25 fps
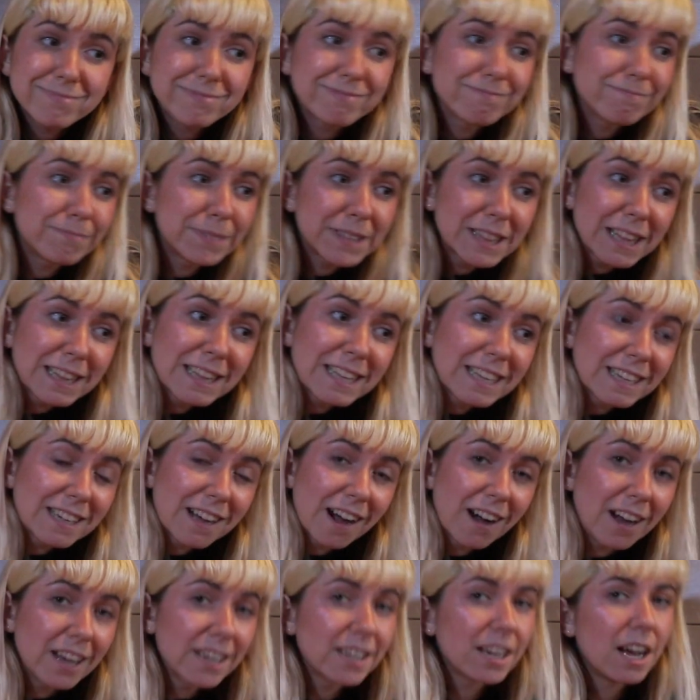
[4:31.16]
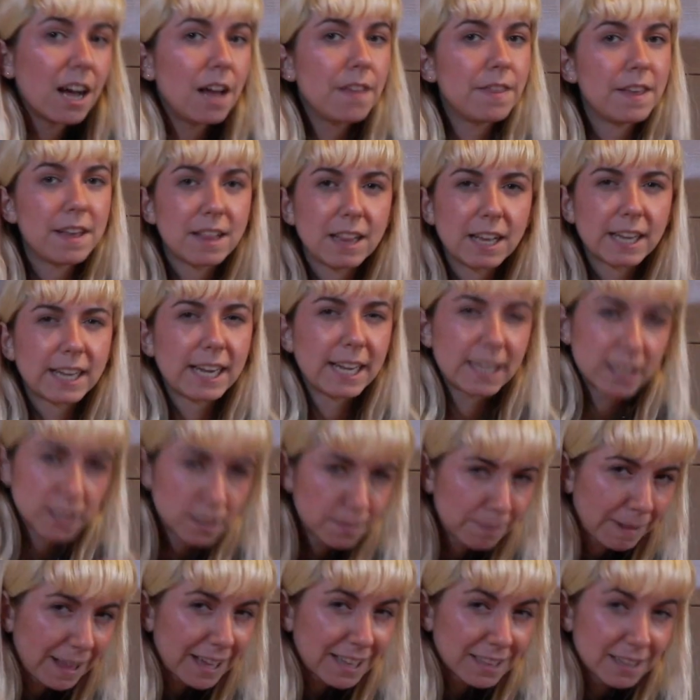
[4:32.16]
Be the lead guy. And they like
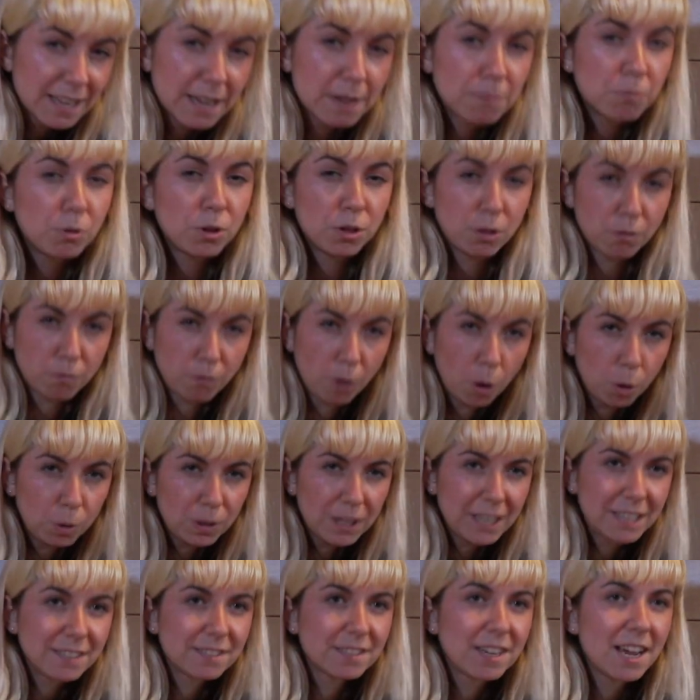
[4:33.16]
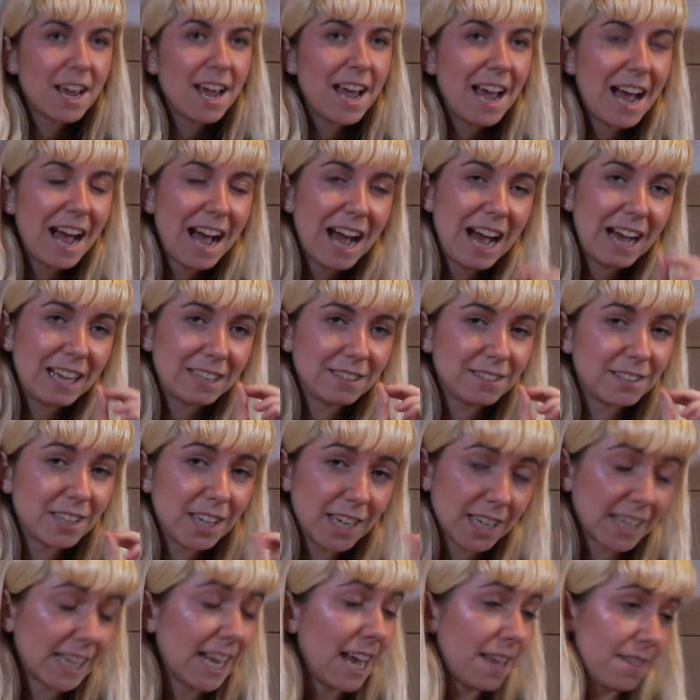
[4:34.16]
explain to him what the role is, and
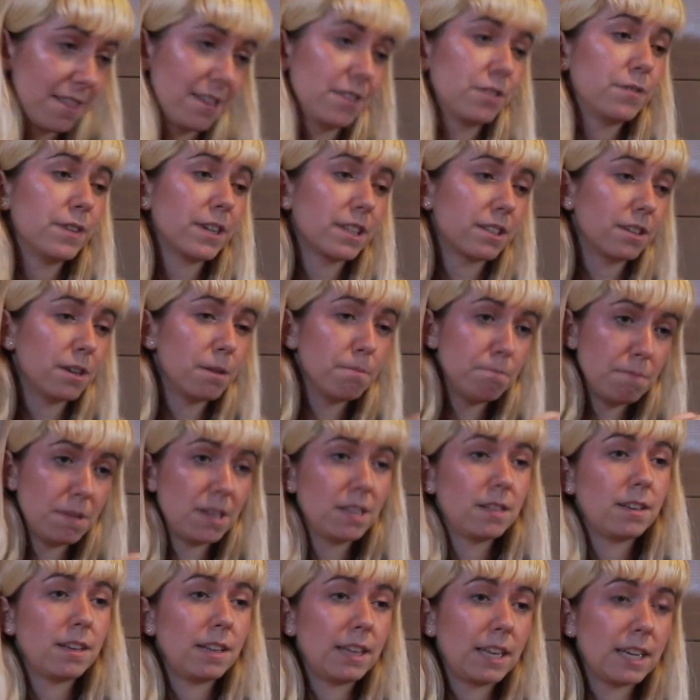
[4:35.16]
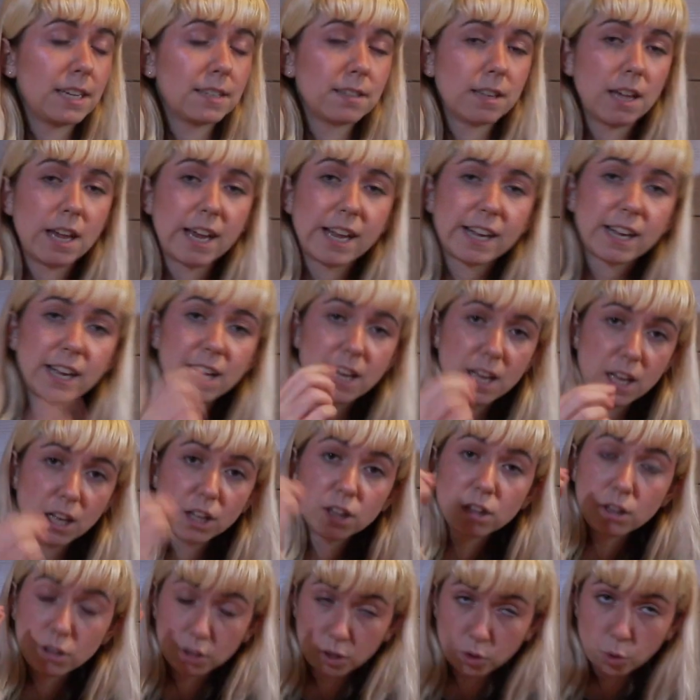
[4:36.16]
get this, Victor immediately is like,
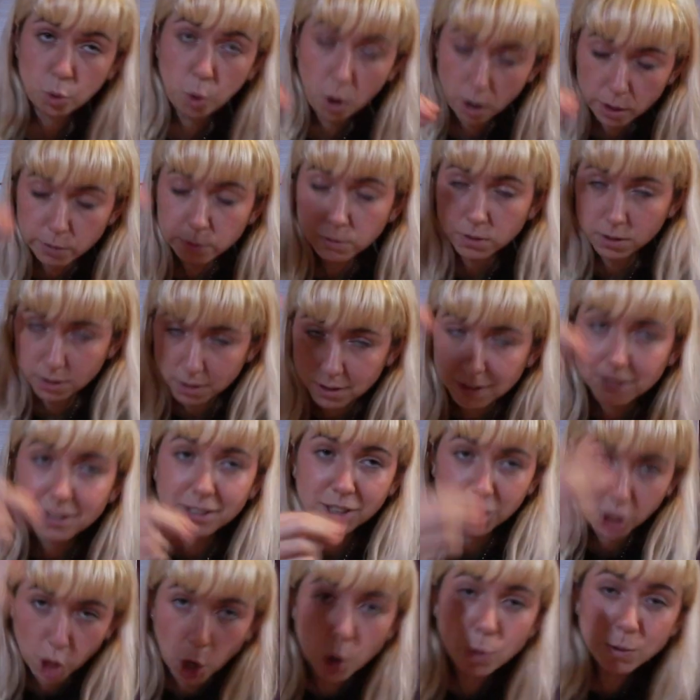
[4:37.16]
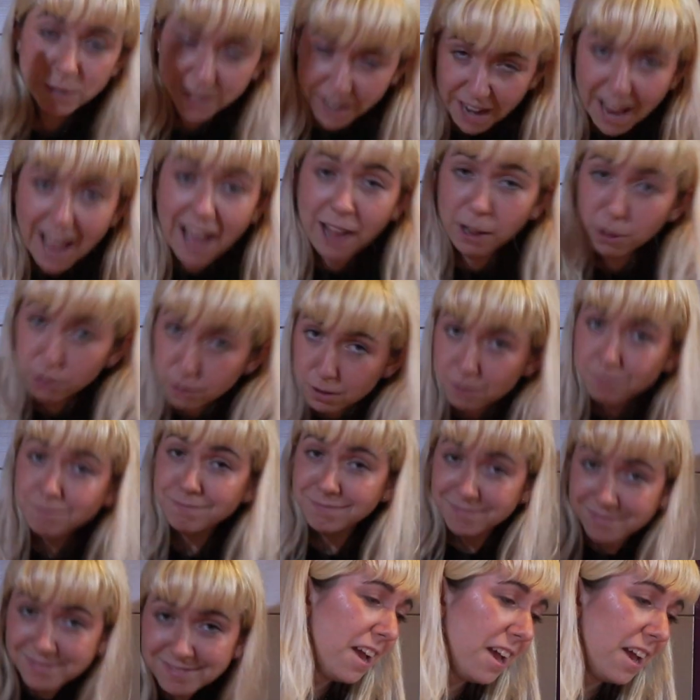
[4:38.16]
quote, go to hell.
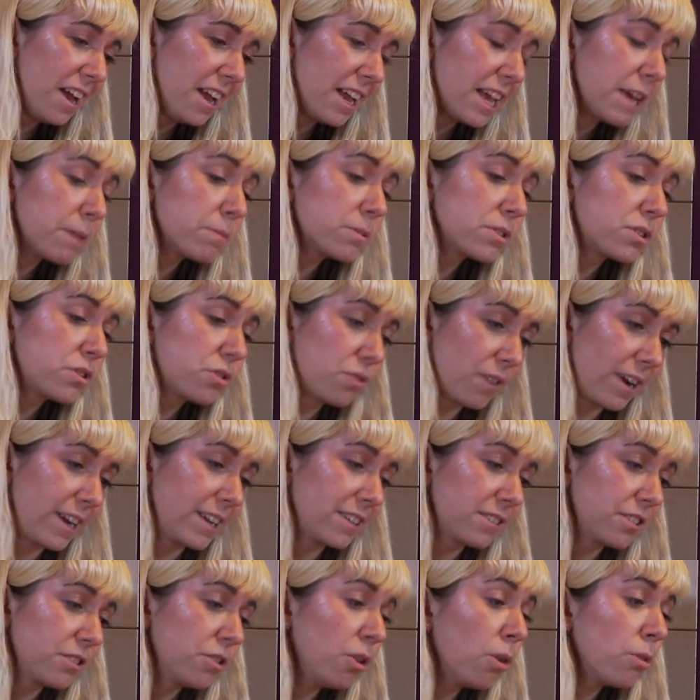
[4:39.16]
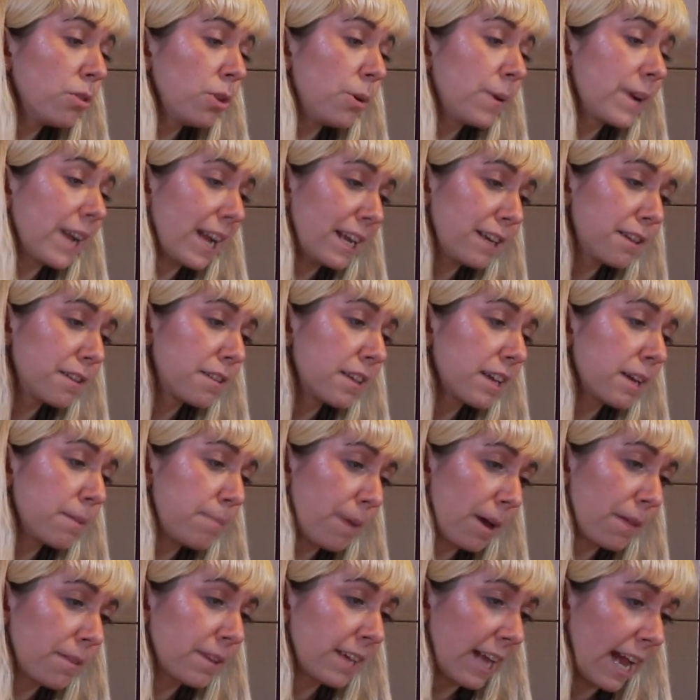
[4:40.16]
He was straight, not knowing anything
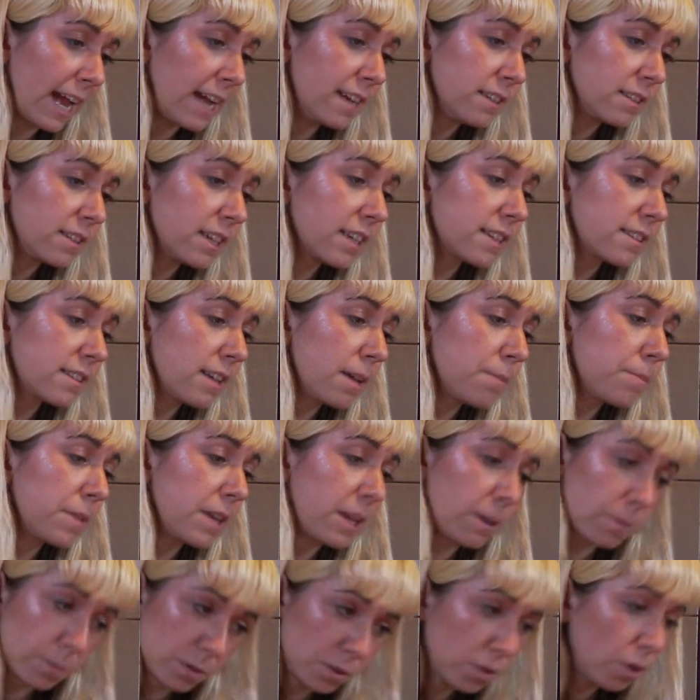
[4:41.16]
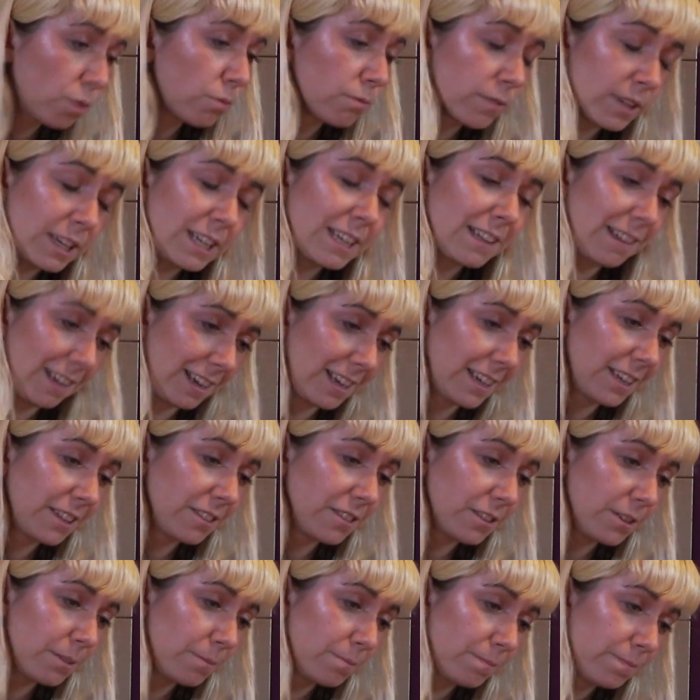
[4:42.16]
about the gays except that he was not really liking
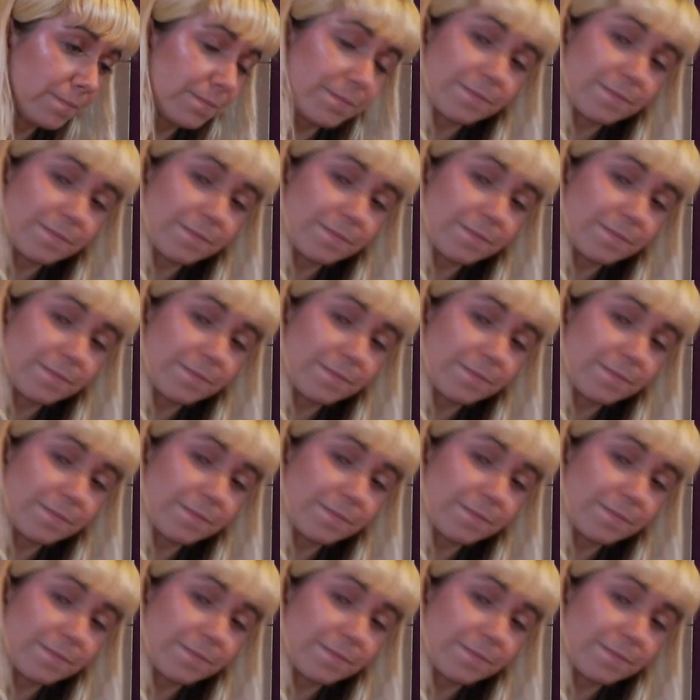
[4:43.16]
them.